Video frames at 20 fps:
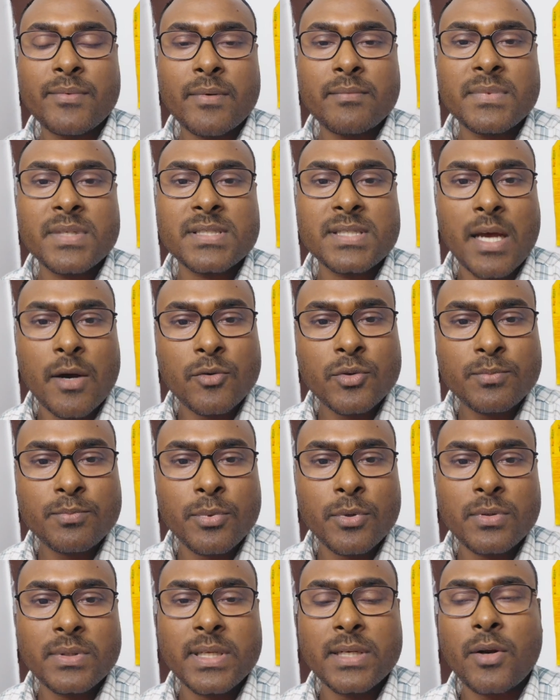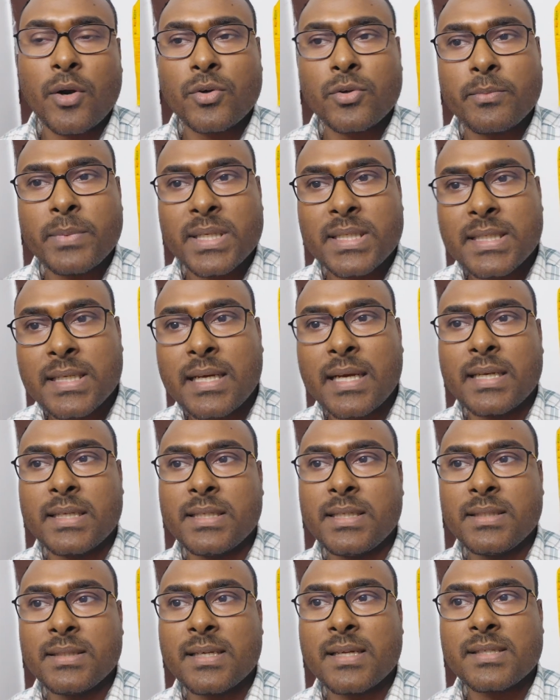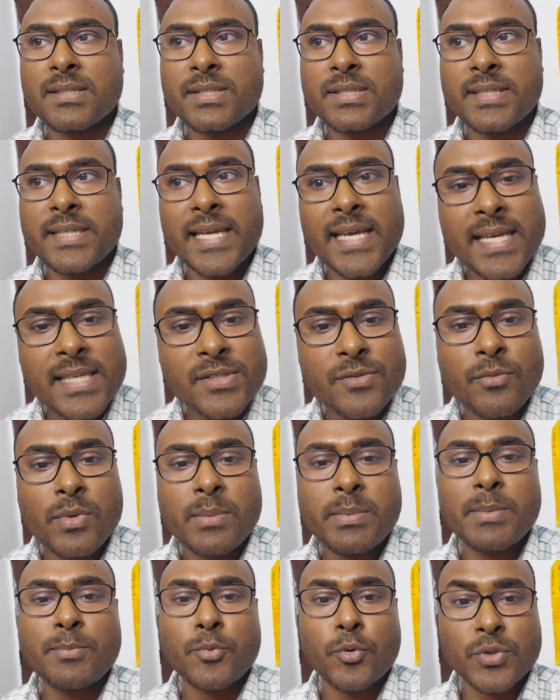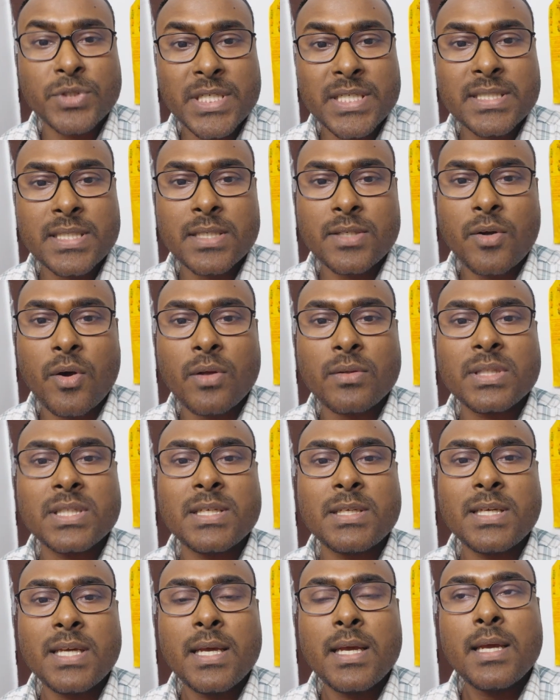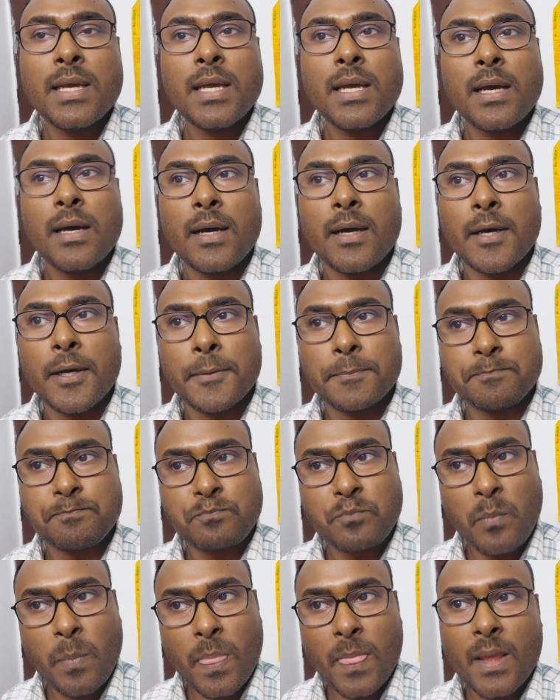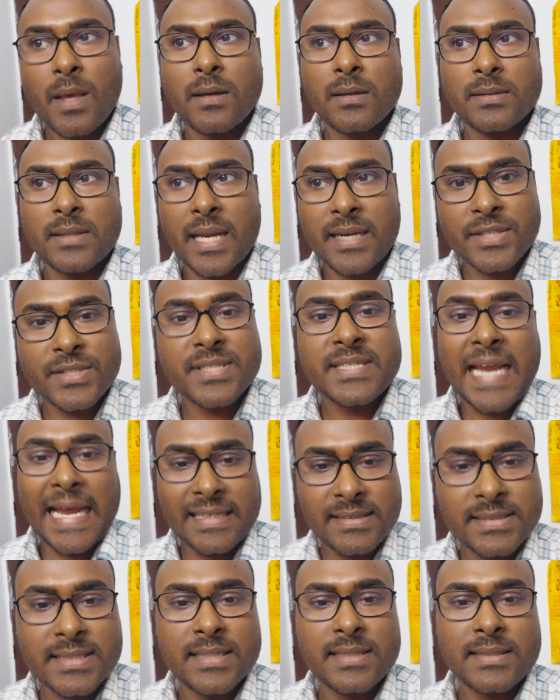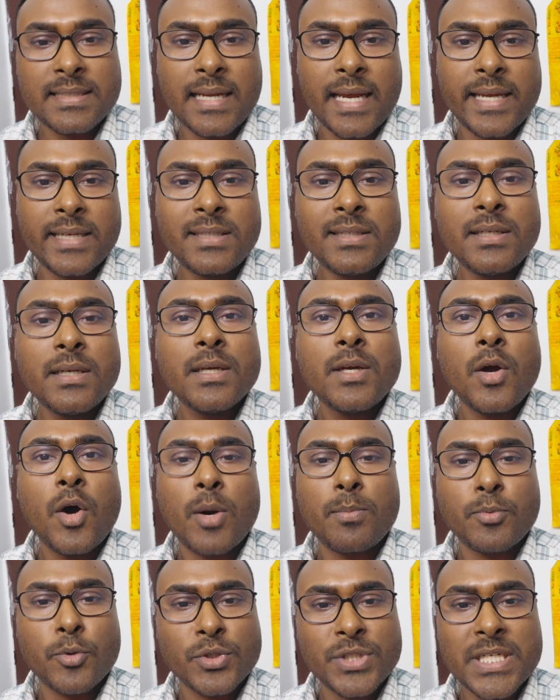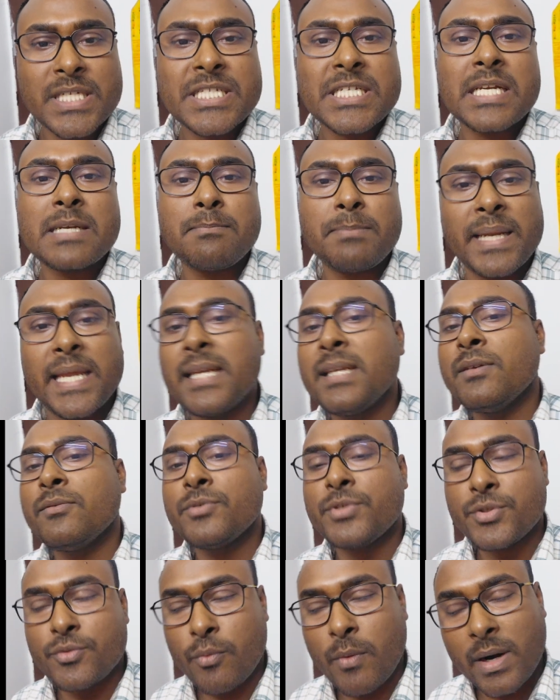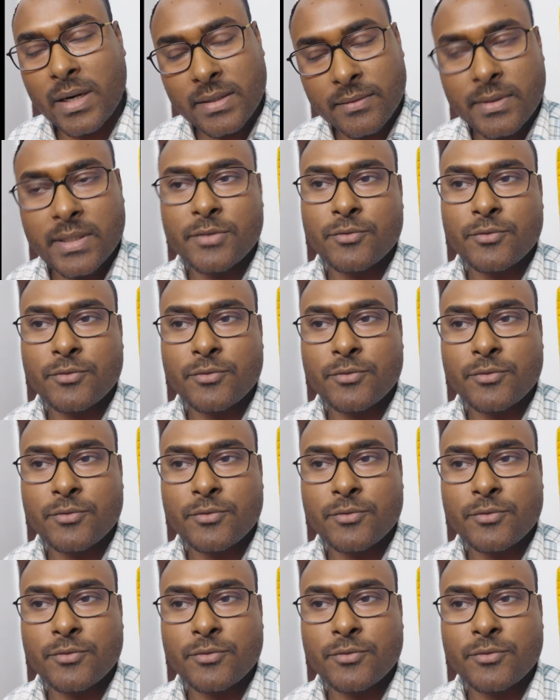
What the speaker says: from the south pole, then automatically the rays will be projected on the that is tangent line or projection plane, which whatever